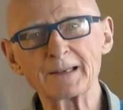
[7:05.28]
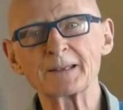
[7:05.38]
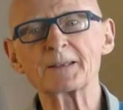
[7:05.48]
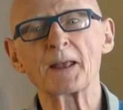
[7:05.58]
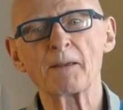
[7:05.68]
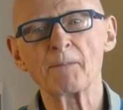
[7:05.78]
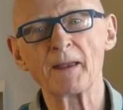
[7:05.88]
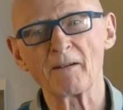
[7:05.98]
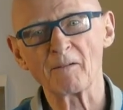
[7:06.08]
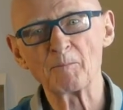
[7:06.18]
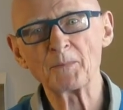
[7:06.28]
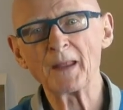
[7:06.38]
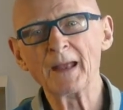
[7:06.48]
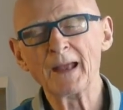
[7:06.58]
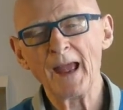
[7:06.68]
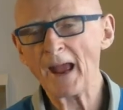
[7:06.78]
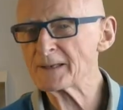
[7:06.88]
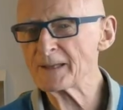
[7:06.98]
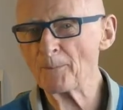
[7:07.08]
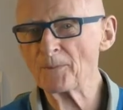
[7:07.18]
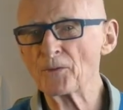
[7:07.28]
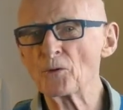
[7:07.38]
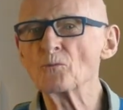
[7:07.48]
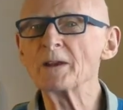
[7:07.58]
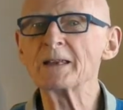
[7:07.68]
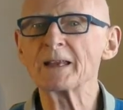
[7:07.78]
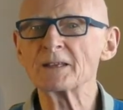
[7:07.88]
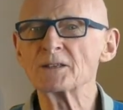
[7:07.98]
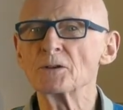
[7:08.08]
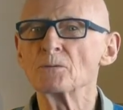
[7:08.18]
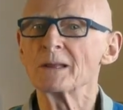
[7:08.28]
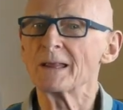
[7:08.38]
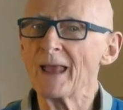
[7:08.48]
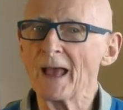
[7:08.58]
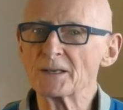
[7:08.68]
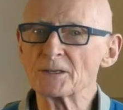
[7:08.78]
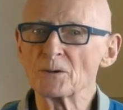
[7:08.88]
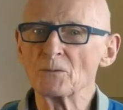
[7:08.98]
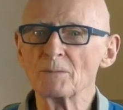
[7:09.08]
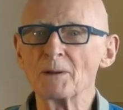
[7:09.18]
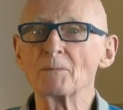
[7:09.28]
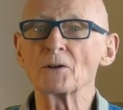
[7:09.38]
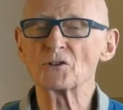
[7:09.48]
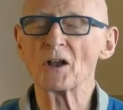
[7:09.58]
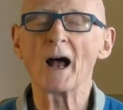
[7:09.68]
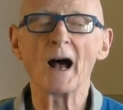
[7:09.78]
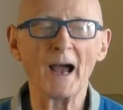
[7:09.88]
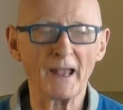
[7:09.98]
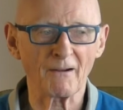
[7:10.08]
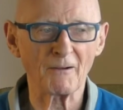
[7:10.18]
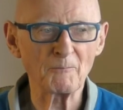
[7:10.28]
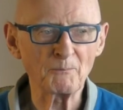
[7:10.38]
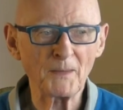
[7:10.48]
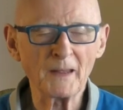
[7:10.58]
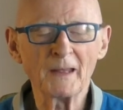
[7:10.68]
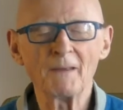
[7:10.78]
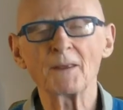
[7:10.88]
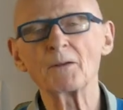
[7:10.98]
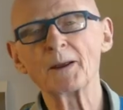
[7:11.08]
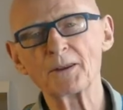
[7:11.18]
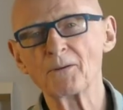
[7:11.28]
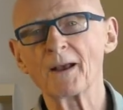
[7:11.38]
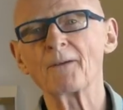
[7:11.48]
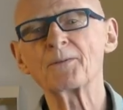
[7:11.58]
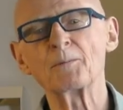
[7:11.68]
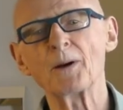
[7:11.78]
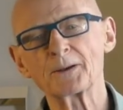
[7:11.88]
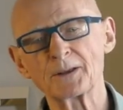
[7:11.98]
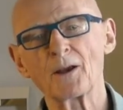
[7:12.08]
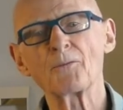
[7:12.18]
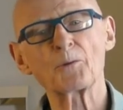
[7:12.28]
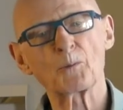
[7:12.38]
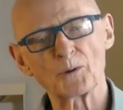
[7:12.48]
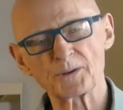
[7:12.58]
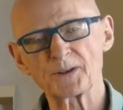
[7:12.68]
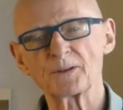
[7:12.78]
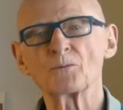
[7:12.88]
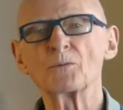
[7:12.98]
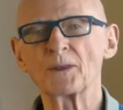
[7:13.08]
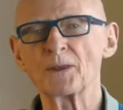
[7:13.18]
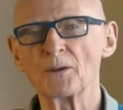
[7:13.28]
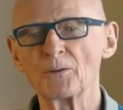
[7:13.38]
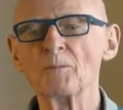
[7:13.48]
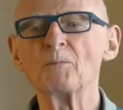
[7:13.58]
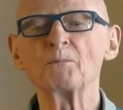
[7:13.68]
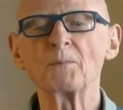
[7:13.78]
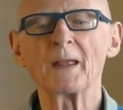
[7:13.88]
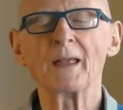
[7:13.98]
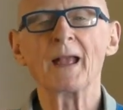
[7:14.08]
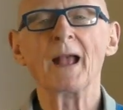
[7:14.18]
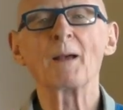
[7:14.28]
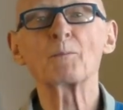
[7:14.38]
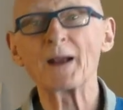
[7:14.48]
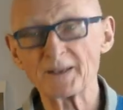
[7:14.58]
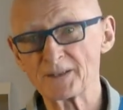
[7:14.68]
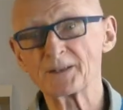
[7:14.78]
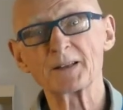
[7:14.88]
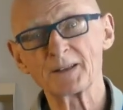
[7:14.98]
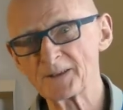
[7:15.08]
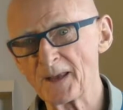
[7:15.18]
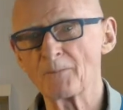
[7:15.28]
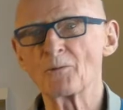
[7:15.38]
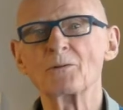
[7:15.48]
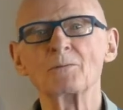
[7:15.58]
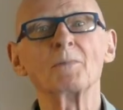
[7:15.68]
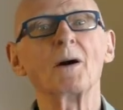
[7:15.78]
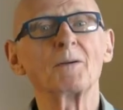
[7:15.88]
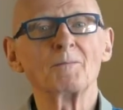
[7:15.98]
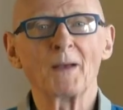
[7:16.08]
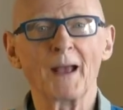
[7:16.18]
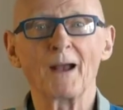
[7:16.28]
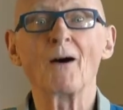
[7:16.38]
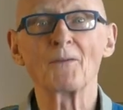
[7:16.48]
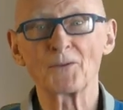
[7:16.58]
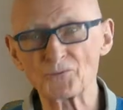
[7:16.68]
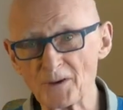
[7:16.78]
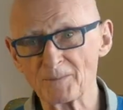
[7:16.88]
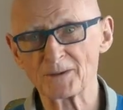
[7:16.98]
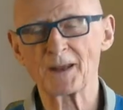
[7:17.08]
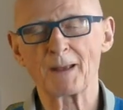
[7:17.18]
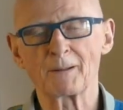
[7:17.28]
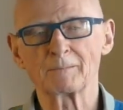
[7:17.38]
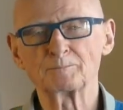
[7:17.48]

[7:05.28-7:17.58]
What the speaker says: the same here, except that the readings you will get will be much higher than when you have the body of the person with you present in the same room on the treatment table.